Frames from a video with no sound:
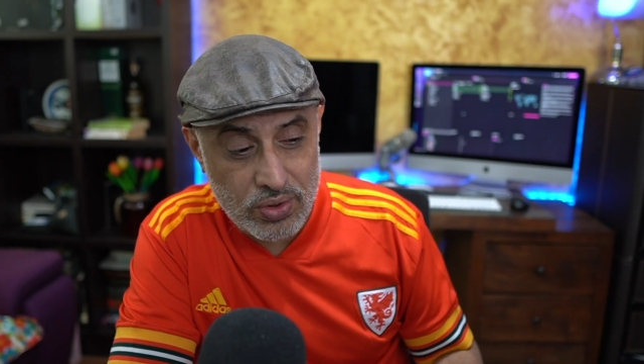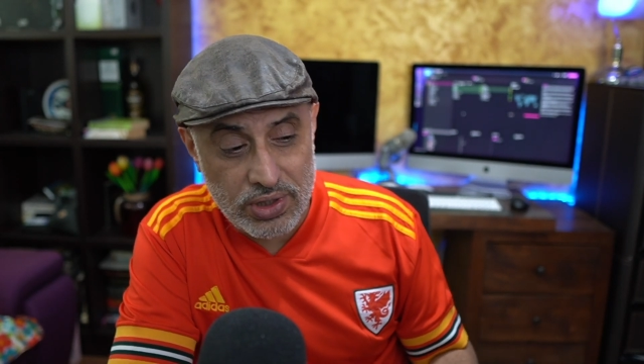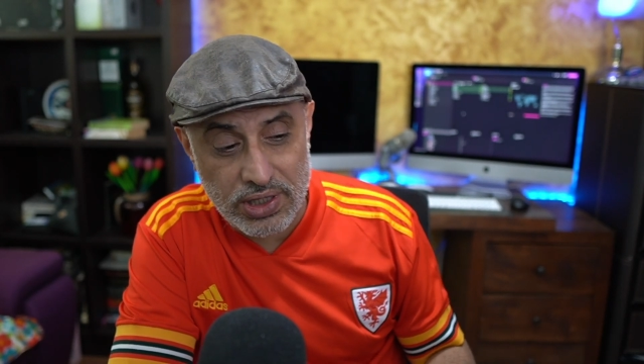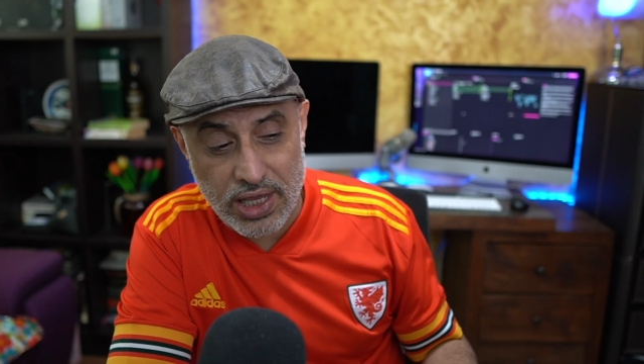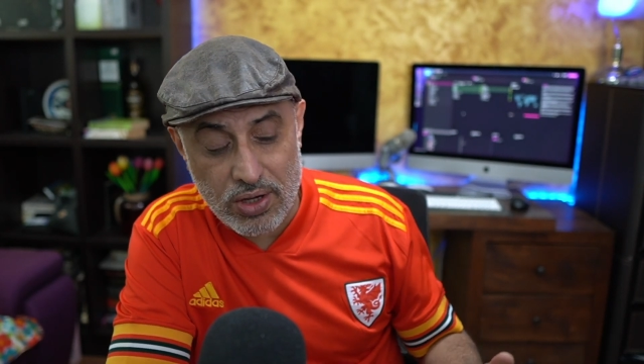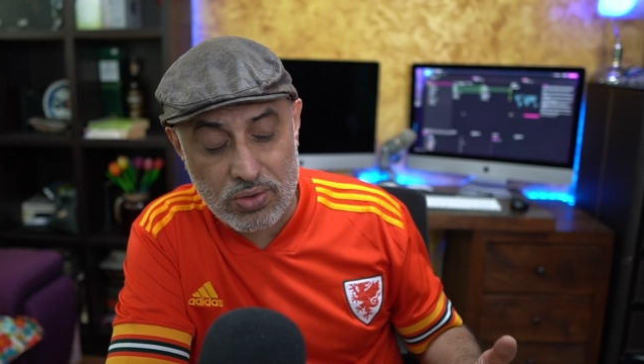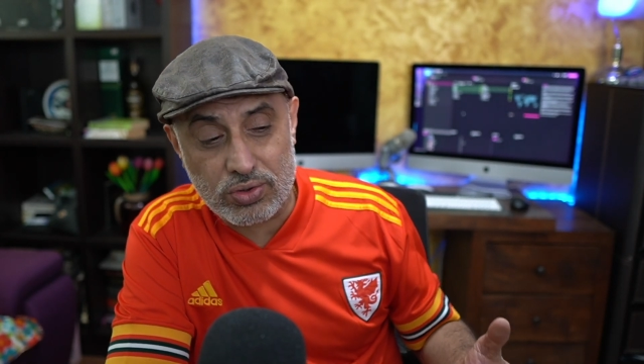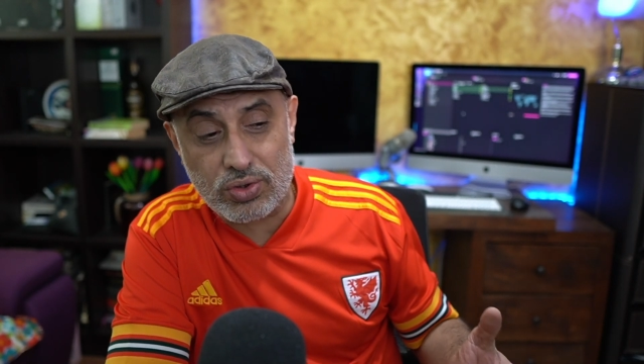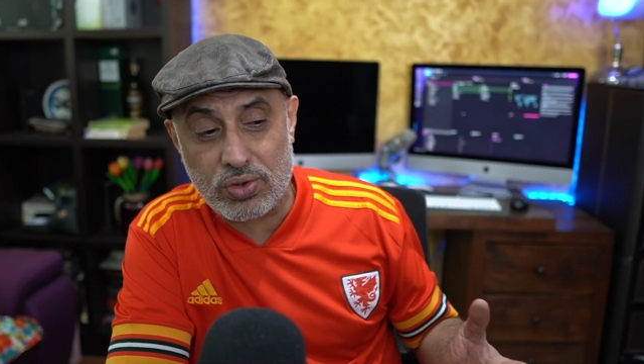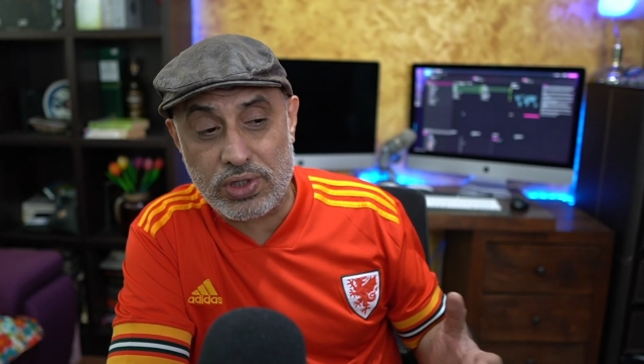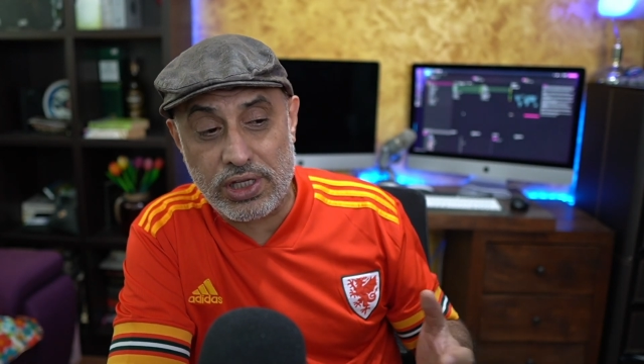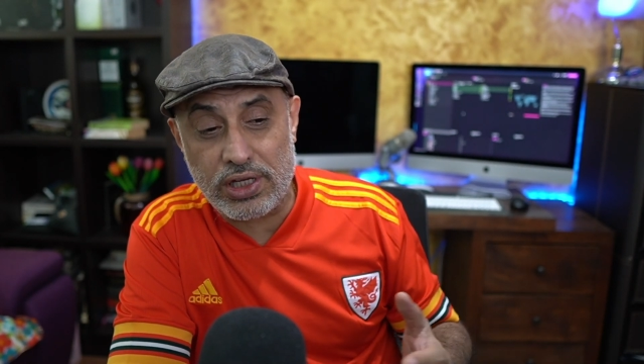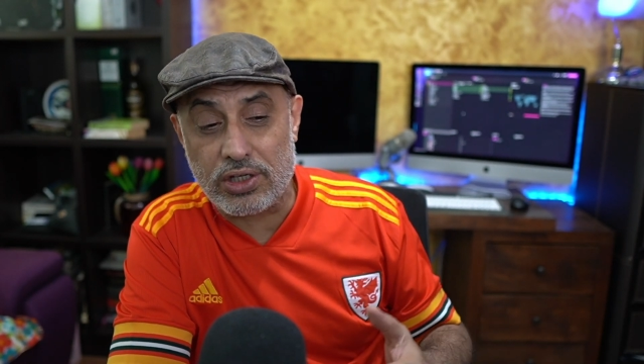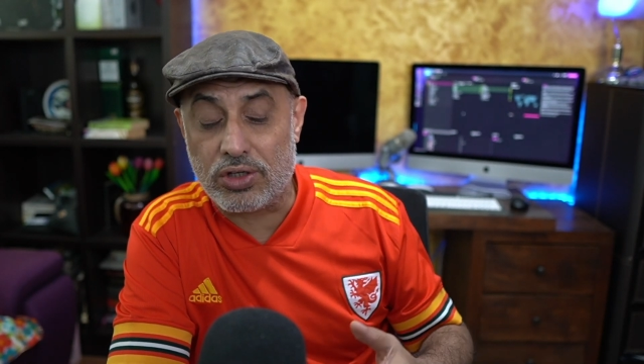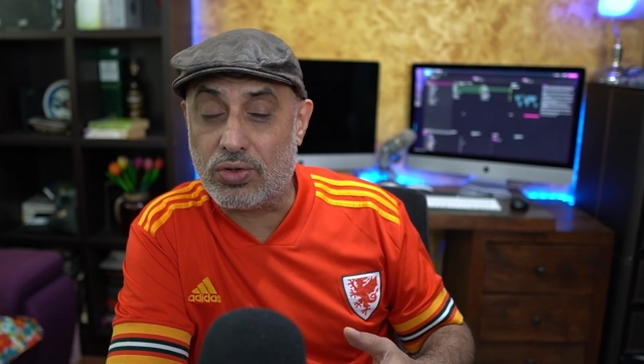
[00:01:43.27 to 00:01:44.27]
They also
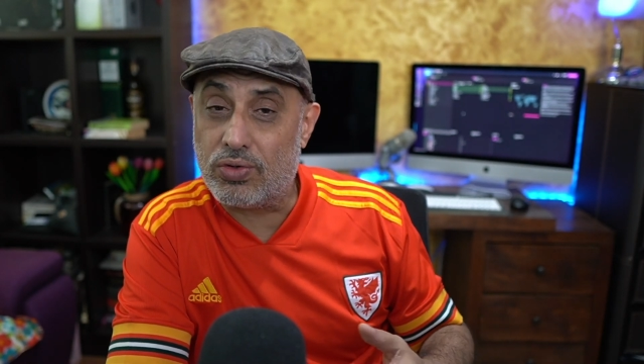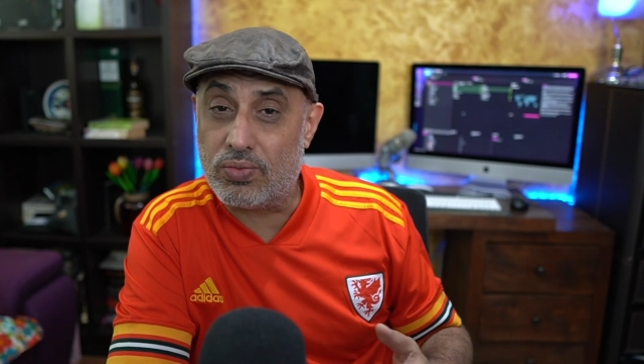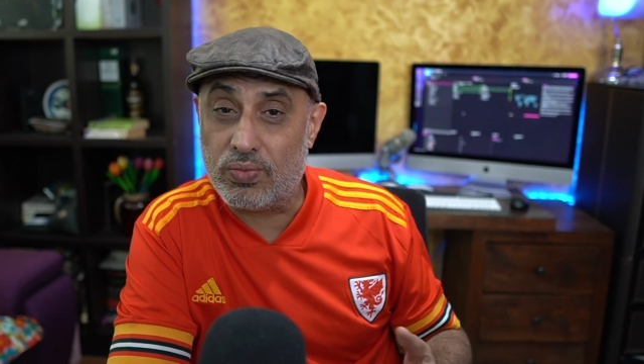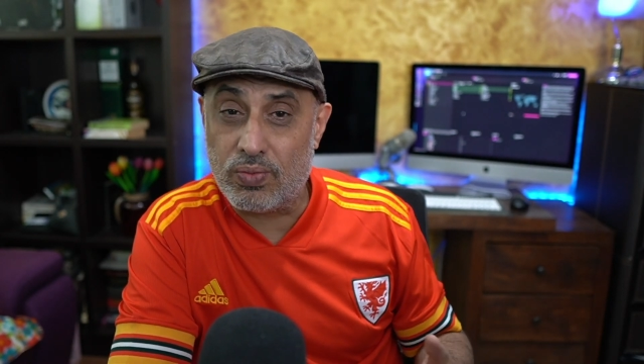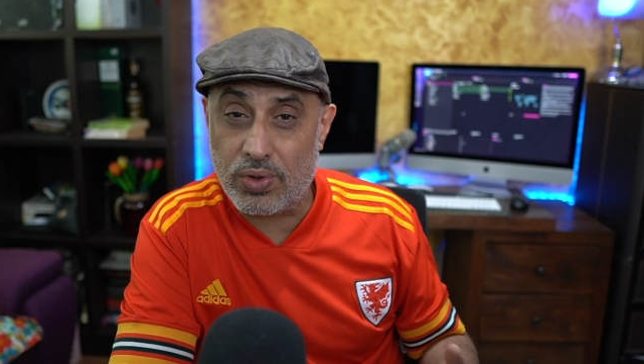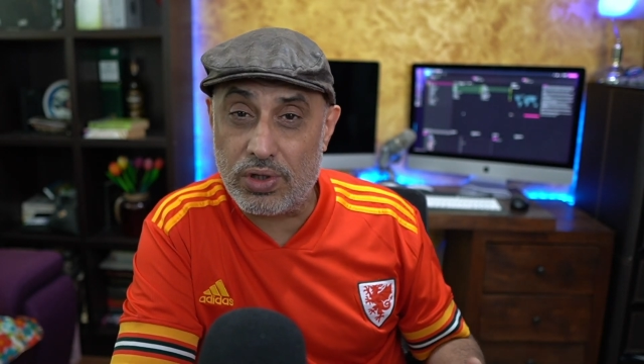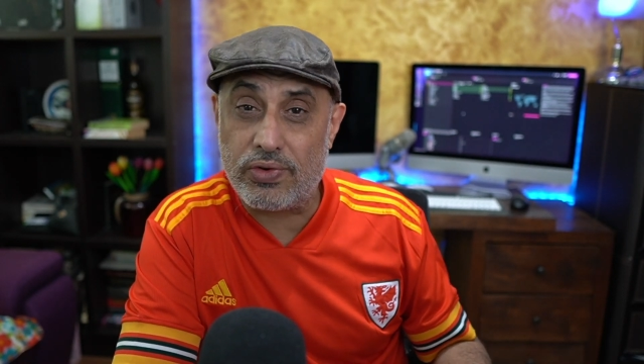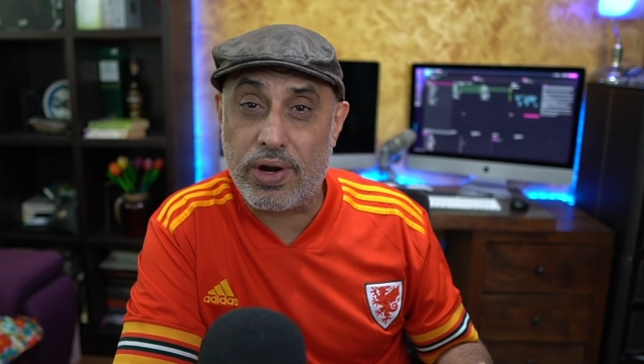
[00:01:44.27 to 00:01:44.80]
need a good world